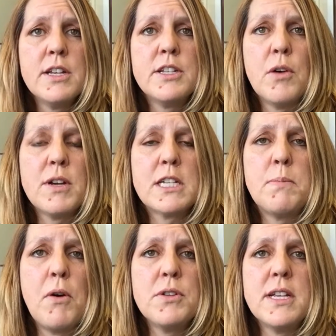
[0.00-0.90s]
So
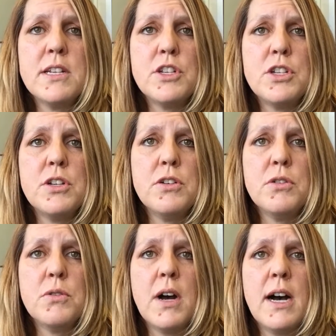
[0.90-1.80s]
expose it
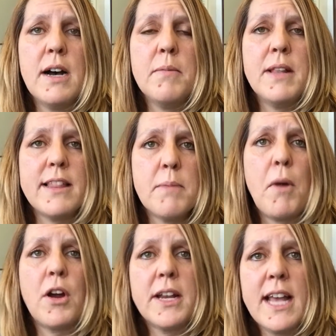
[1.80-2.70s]
to, let the
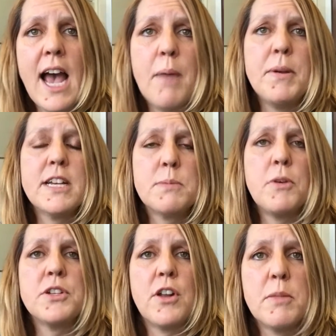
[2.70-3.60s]
marketing happen,
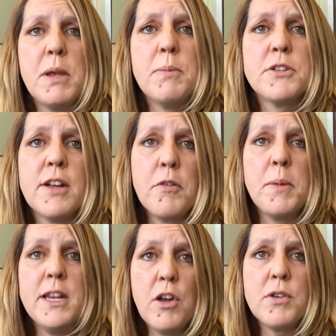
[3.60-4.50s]
expose it to all the people so
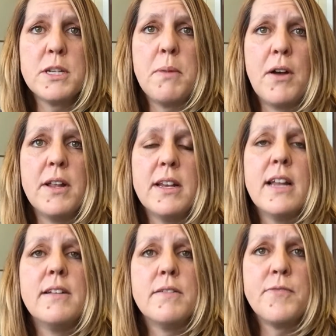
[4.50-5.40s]
everybody knows about it,
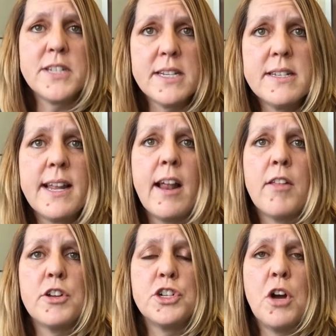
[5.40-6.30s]
and facilitate
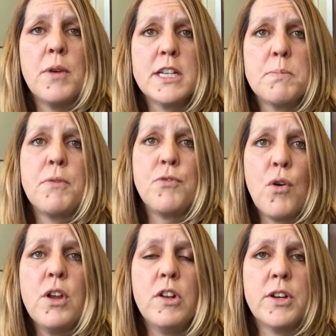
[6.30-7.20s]
all the showings
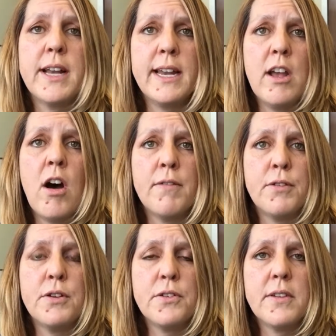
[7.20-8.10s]
before you look at any
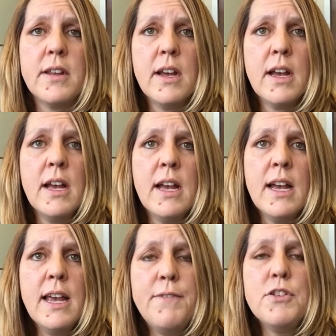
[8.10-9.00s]
offers.
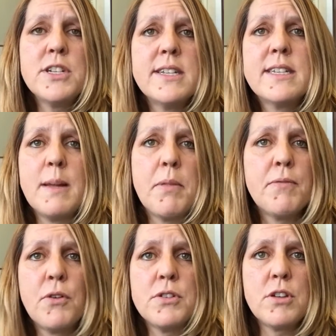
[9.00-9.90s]
If you just accept the
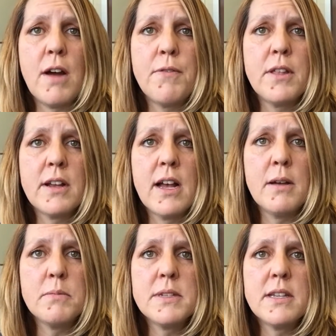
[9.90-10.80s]
first offer that
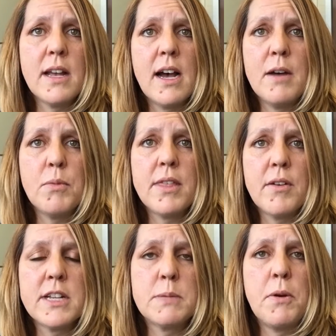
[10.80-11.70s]
comes
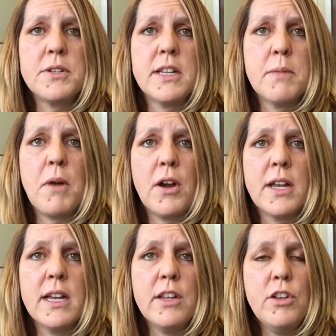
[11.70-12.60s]
without exposing the
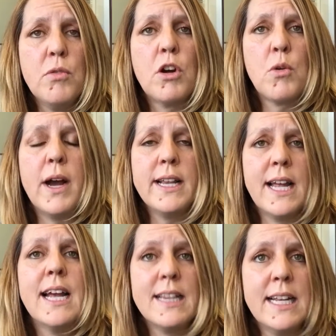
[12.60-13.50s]
market, you are quite
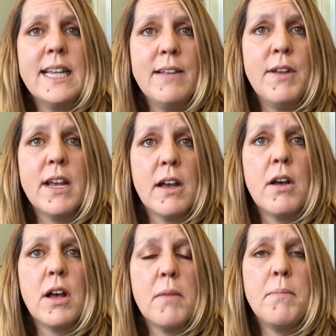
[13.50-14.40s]
likely leaving
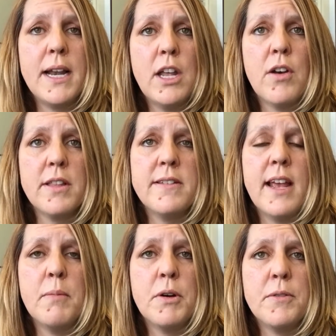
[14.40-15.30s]
money on the
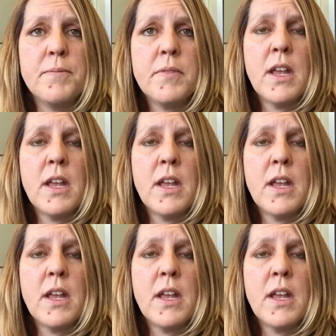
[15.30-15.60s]
table.